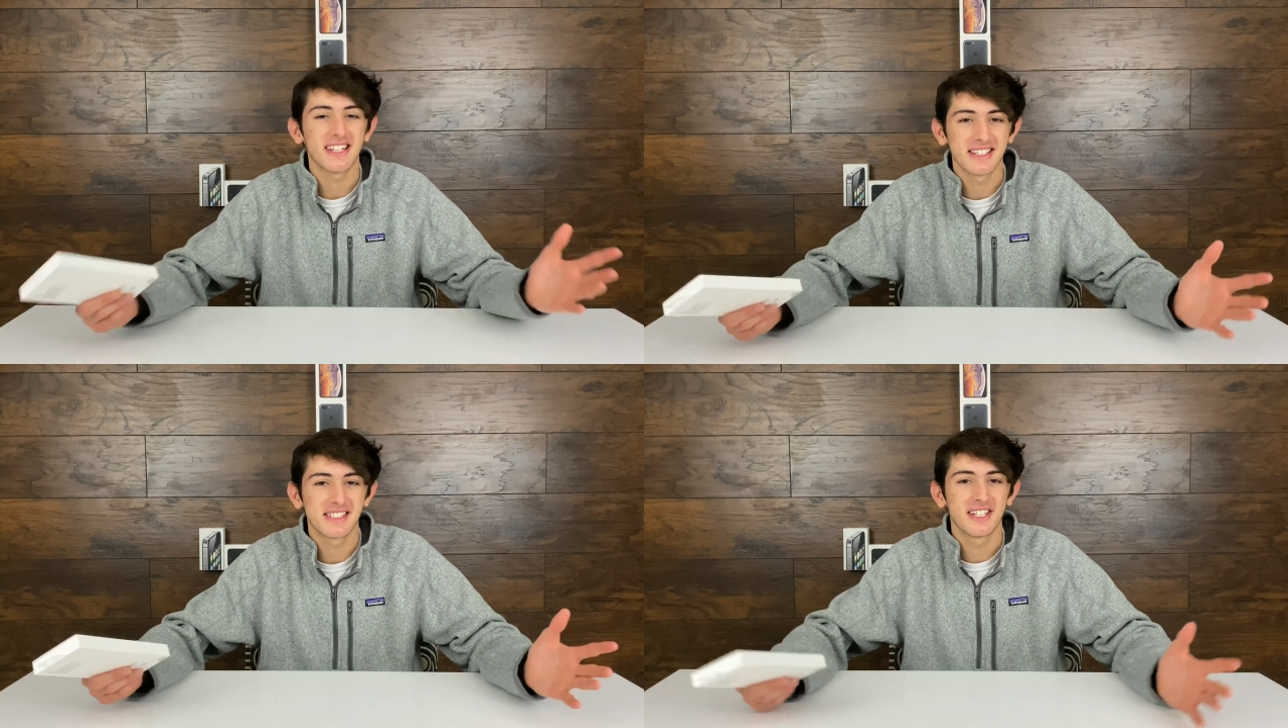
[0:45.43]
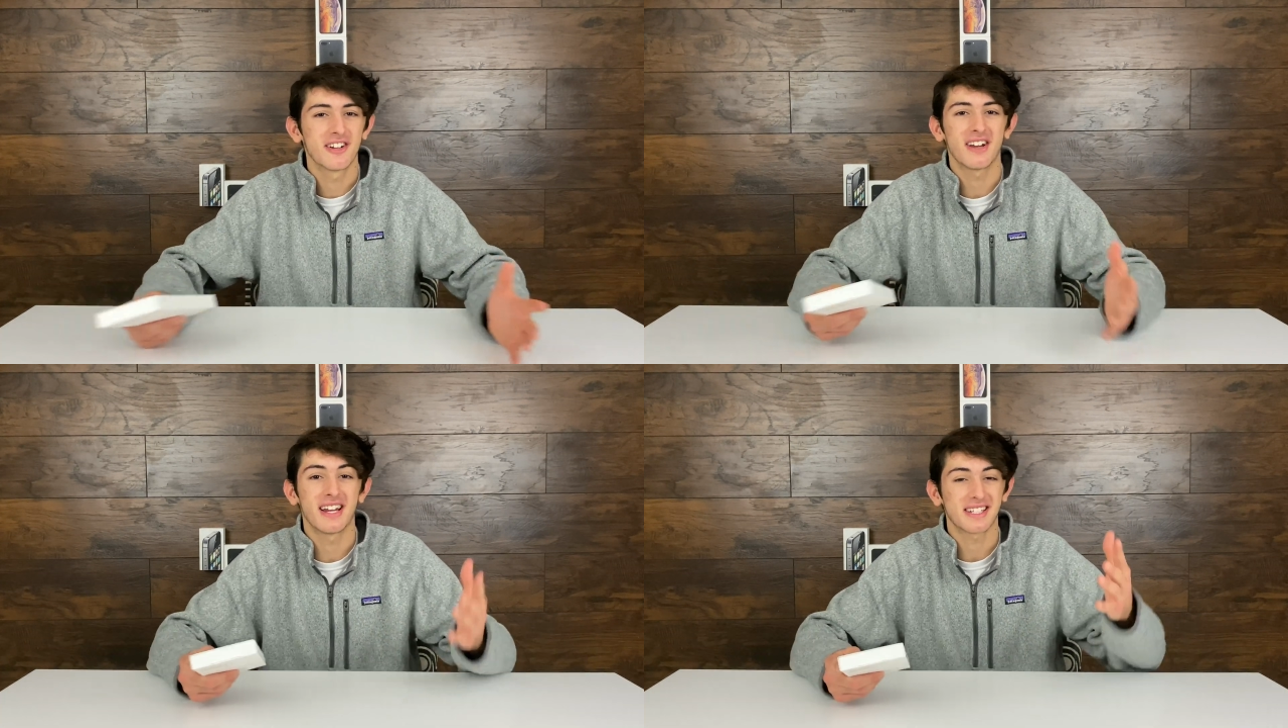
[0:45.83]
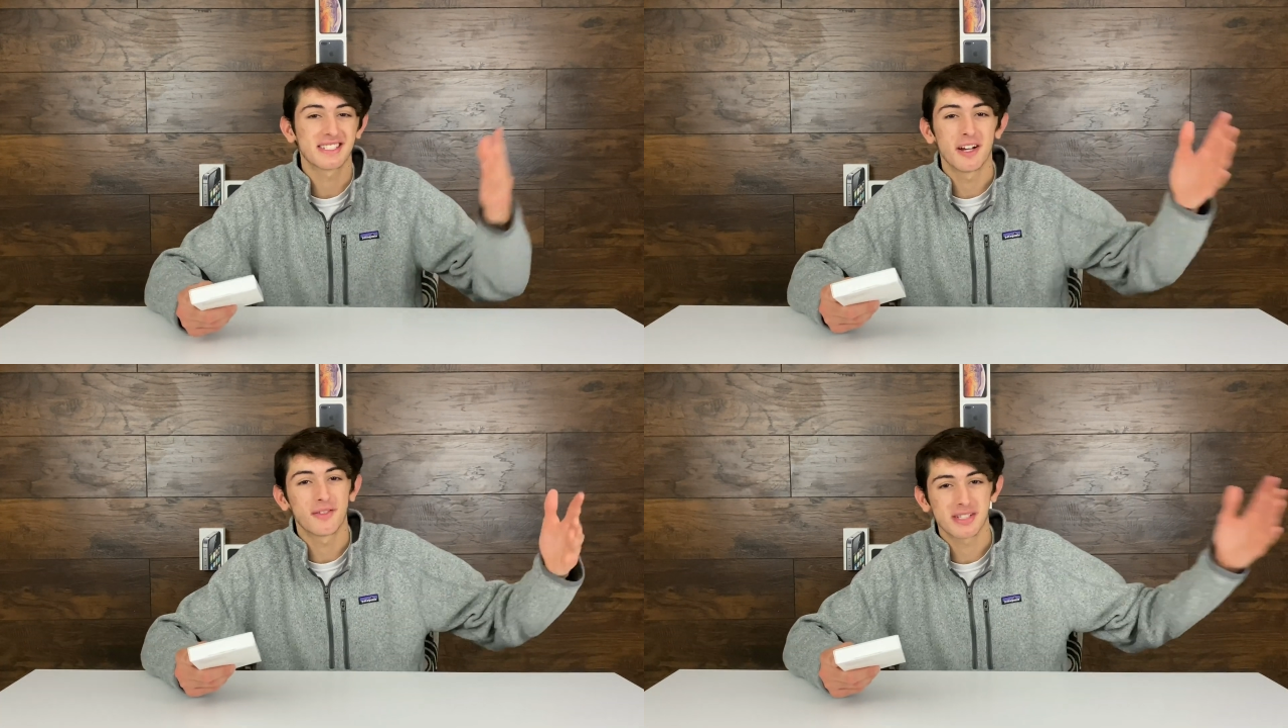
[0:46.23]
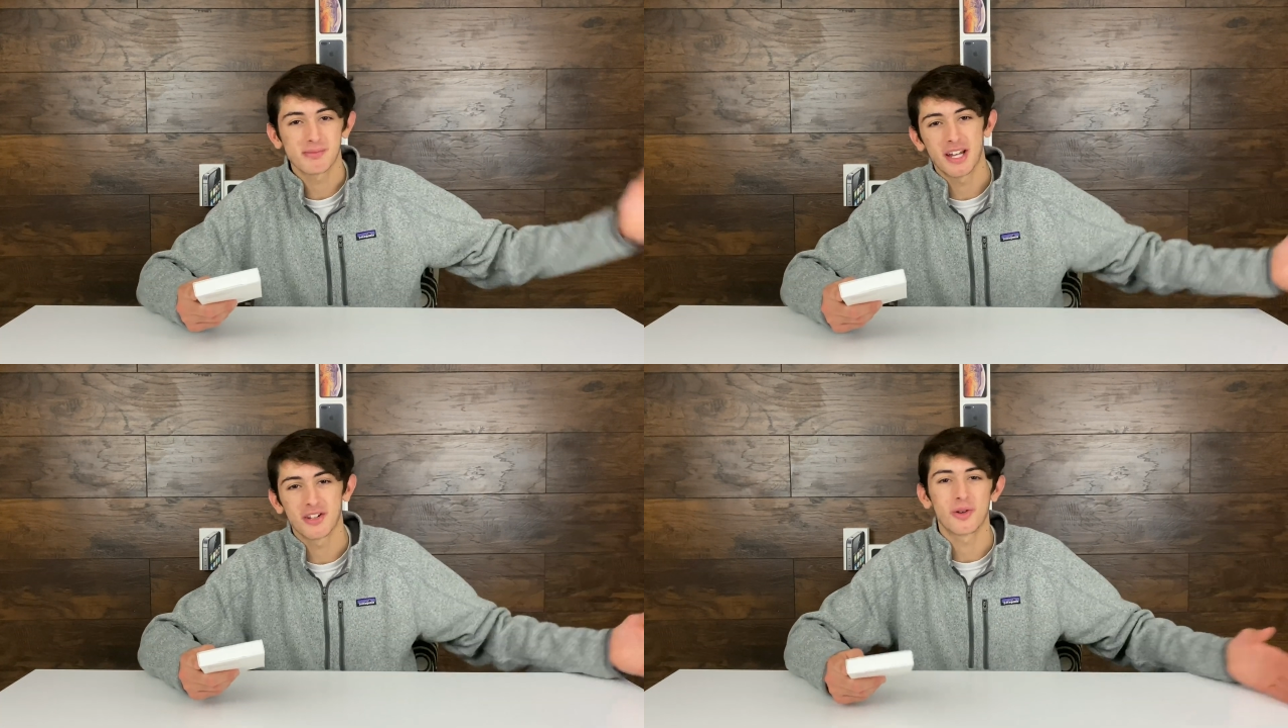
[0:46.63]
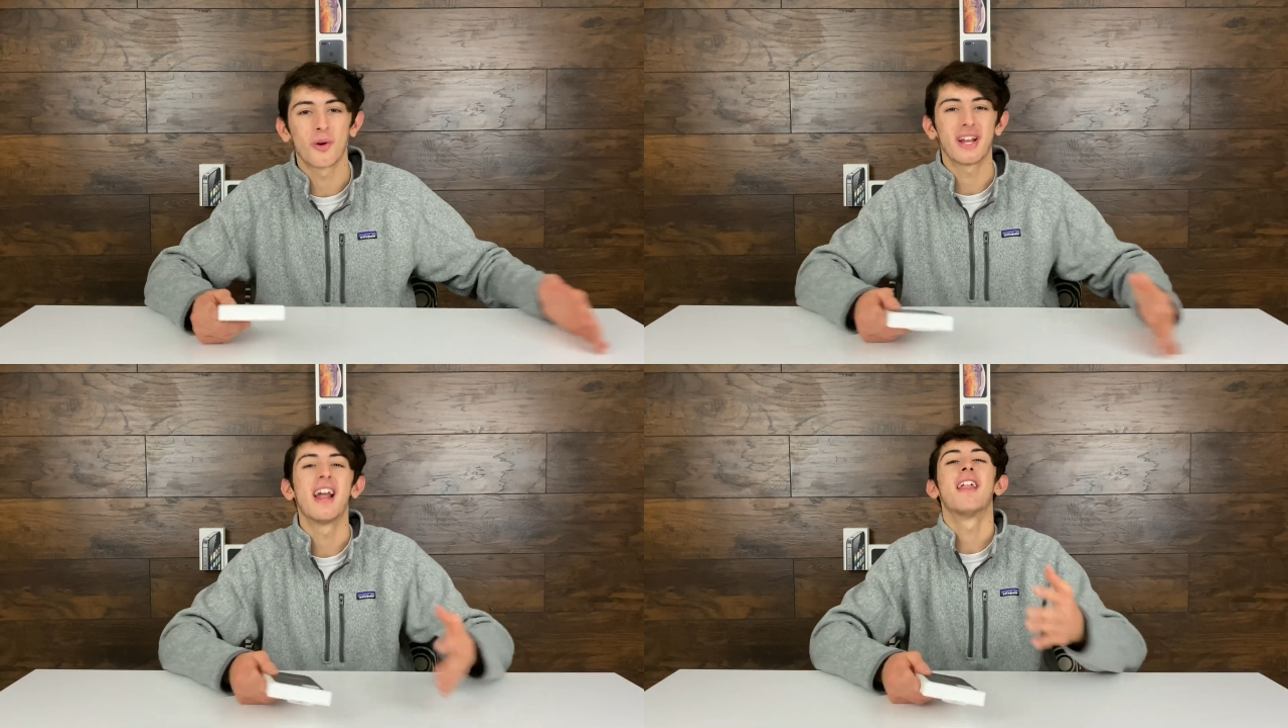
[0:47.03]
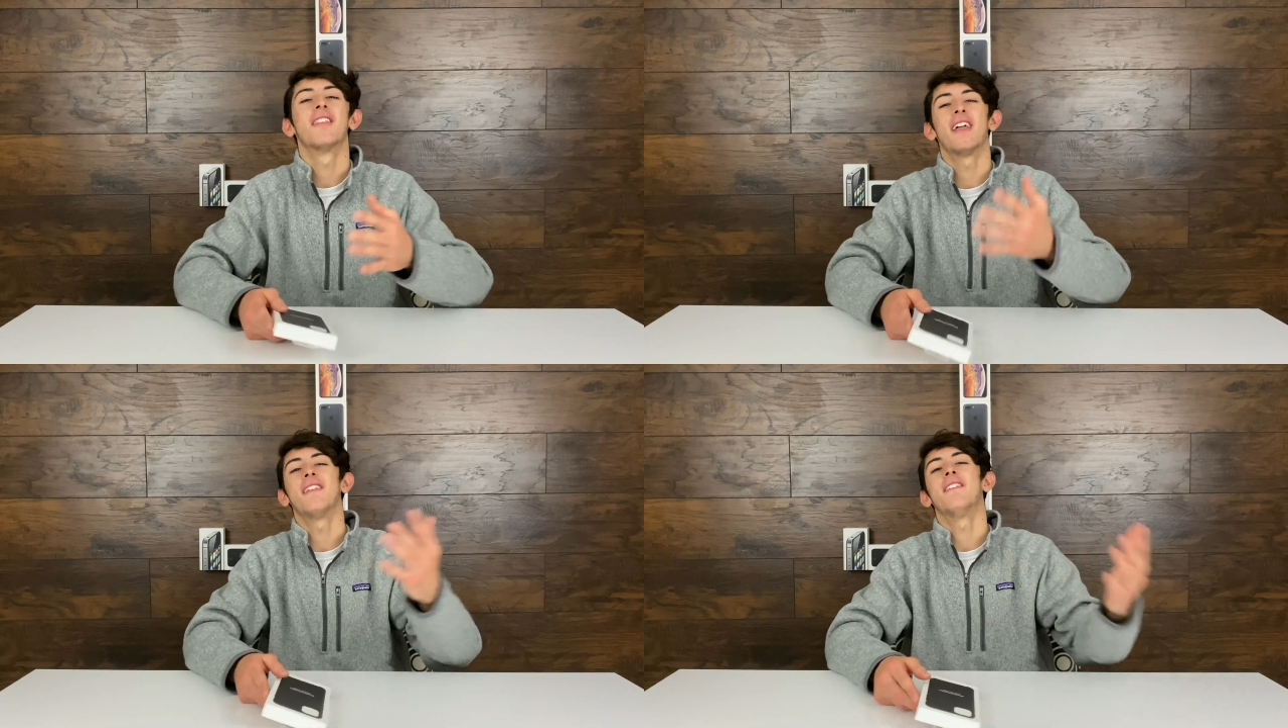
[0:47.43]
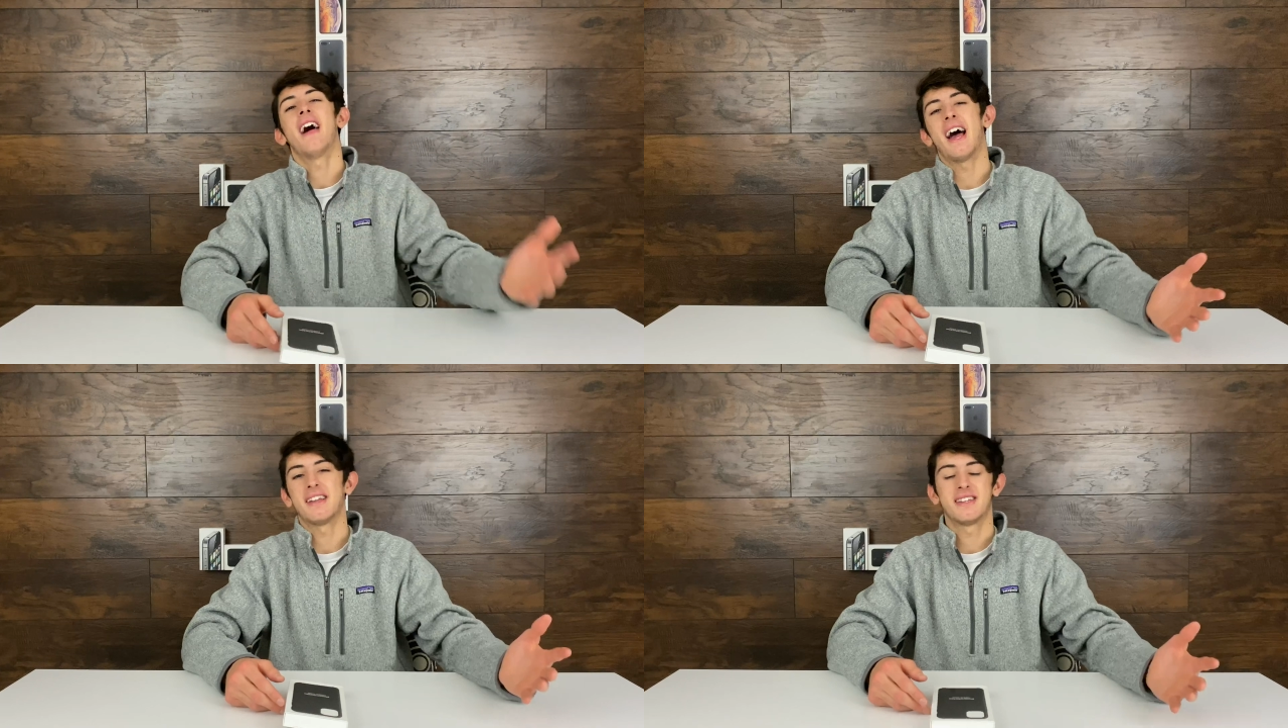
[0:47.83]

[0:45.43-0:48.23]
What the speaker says: easier and self-explanatory than that.